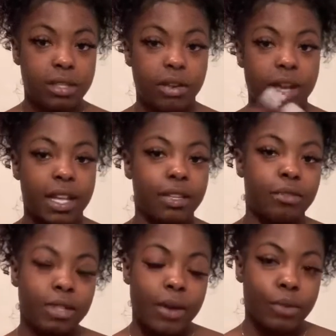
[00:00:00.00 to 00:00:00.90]
to go ahead and
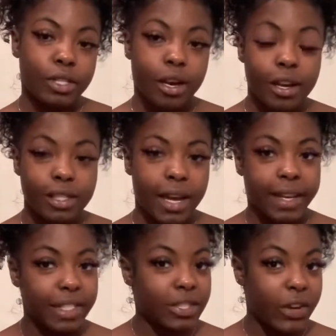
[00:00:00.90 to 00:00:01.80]
do that with y'all so I
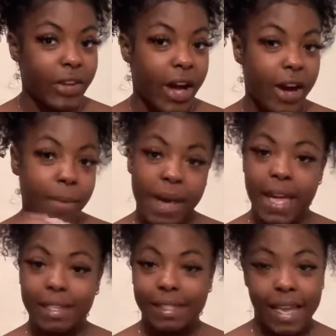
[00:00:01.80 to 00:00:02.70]
can show y'all my
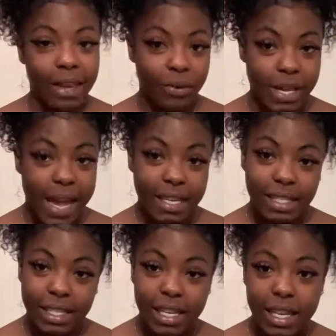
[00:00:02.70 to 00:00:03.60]
exact
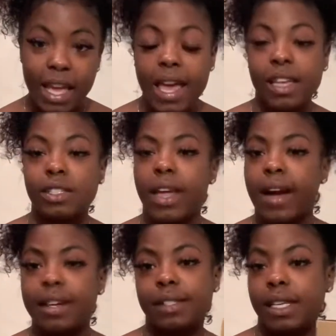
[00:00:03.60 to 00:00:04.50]
reaction, and so y'all
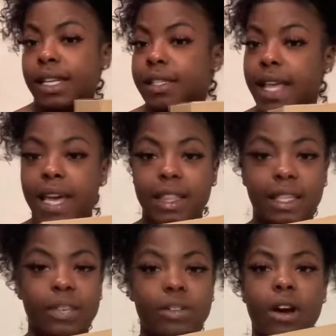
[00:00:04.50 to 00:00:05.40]
can see
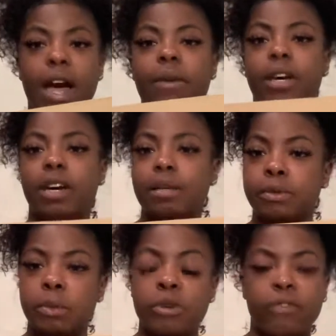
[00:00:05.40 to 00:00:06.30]
exactly, you know, how it comes
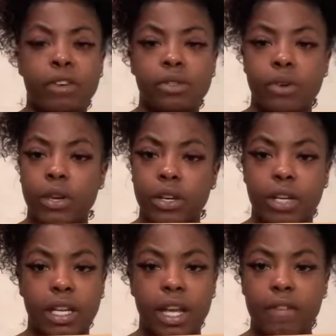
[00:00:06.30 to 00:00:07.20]
when you first order
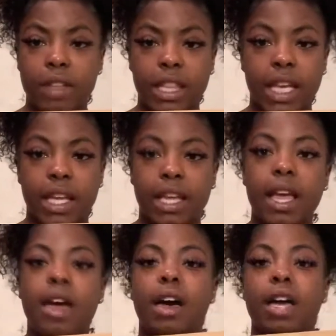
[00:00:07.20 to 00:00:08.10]
it and everything.
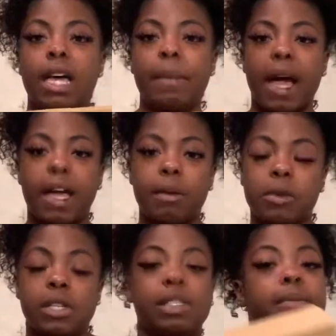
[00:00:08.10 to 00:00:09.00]
I am
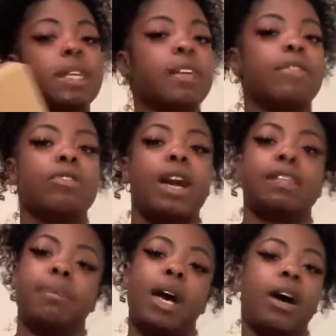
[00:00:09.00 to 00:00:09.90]
going to be giving you
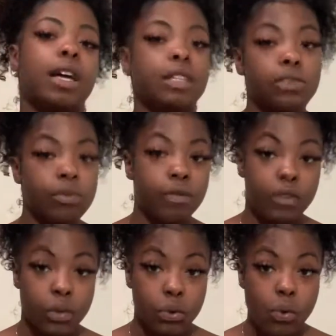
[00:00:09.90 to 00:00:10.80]
guys my honest
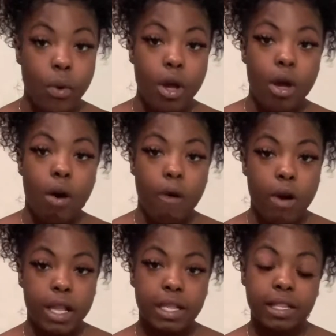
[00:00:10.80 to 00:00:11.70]
review
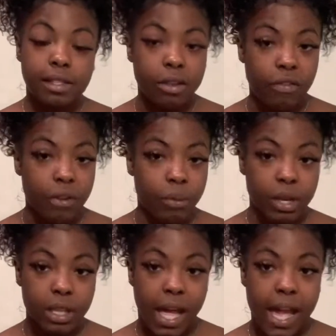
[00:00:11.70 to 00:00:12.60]
on this selfie
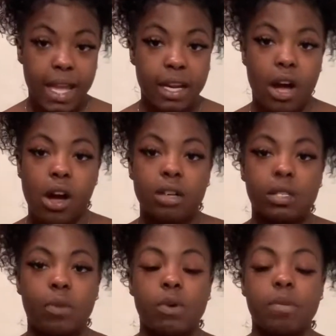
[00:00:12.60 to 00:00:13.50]
ring light, and I
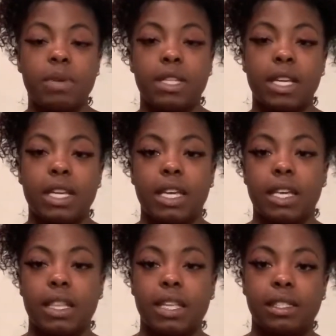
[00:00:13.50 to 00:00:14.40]
also will be
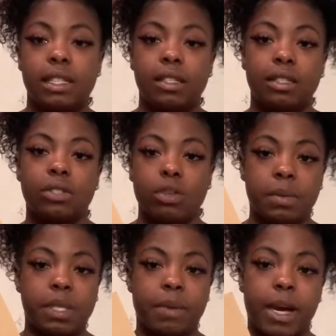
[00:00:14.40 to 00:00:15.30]
linking this in the
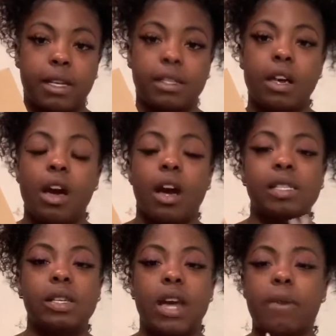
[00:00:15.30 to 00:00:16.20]
description box.
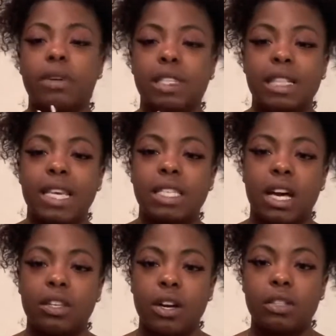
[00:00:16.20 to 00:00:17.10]
Also, y'all, wanted to let
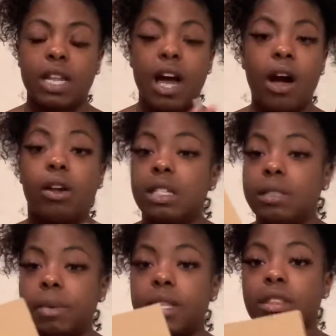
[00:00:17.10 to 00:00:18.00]
y'all know that I only
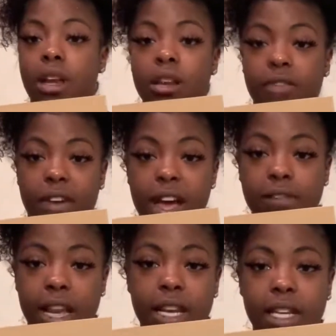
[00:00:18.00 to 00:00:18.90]
spent
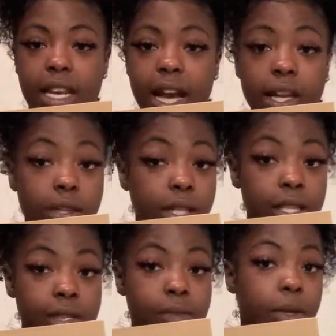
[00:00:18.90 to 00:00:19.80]
$35.99 on
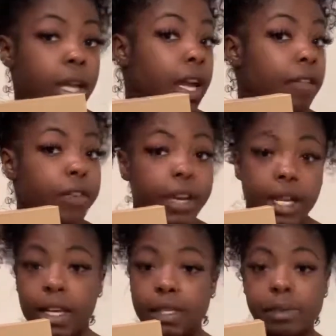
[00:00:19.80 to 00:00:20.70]
this, whatever it
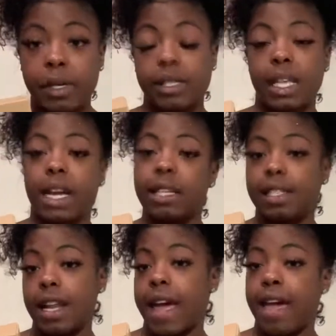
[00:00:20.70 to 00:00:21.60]
is, because like I
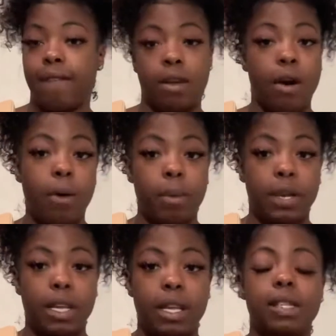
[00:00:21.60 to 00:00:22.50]
said, I haven't
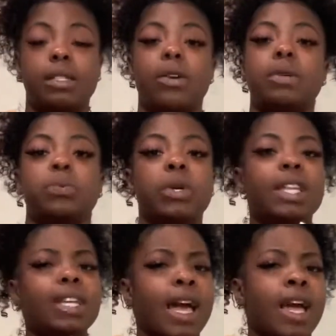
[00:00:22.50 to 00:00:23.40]
opened it, so it's
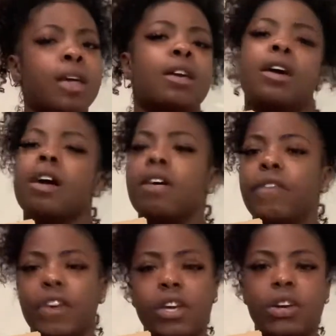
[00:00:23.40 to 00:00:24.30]
really not a
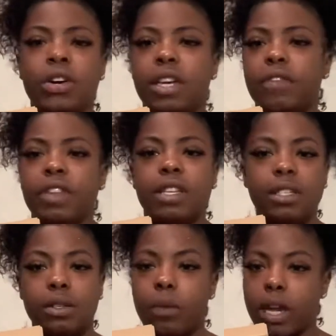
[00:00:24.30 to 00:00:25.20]
fail if it
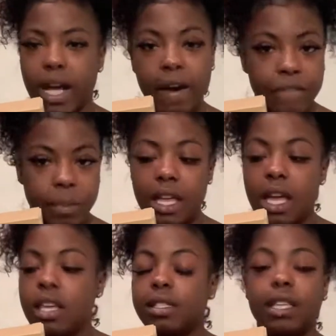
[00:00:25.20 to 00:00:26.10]
doesn't work out for me.
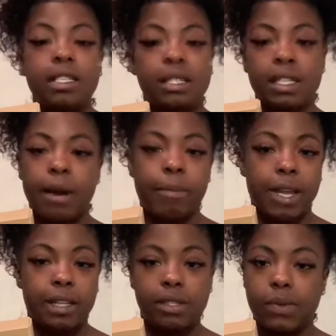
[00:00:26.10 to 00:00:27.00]
So let's just hop
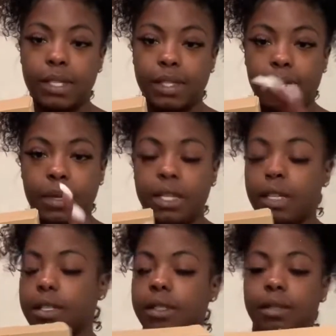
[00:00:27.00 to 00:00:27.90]
right into it and see what it
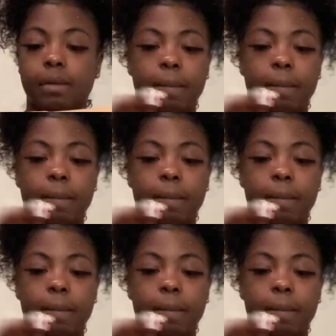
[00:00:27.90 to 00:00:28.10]
is.